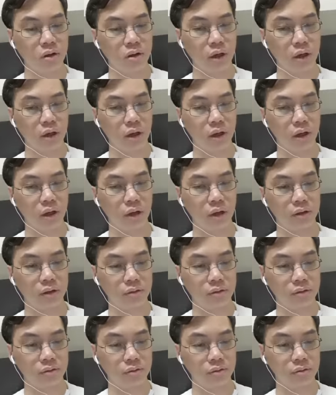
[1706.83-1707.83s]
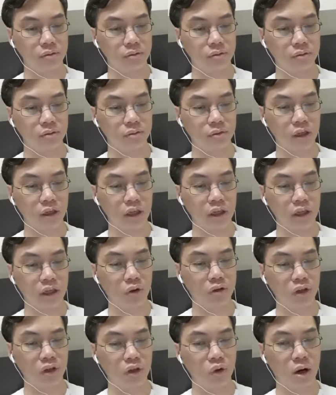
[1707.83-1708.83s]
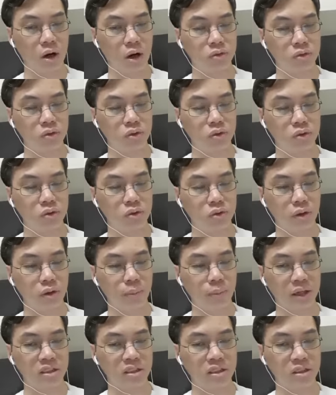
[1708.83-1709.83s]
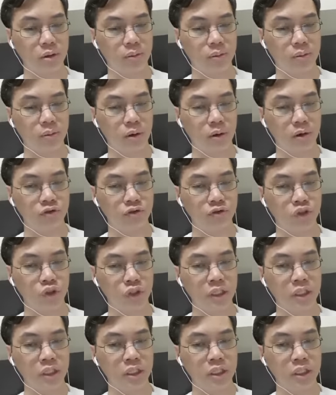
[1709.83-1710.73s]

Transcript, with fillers: and it can only go up to a maximum of three.